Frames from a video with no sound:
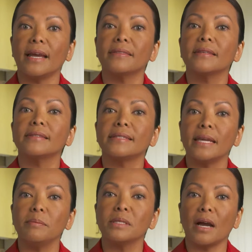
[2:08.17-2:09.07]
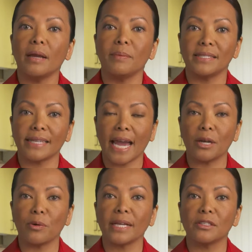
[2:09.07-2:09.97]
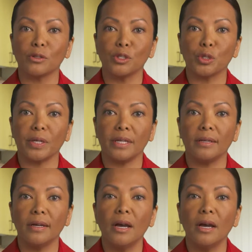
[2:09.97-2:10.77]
at the same time as cataract surgery,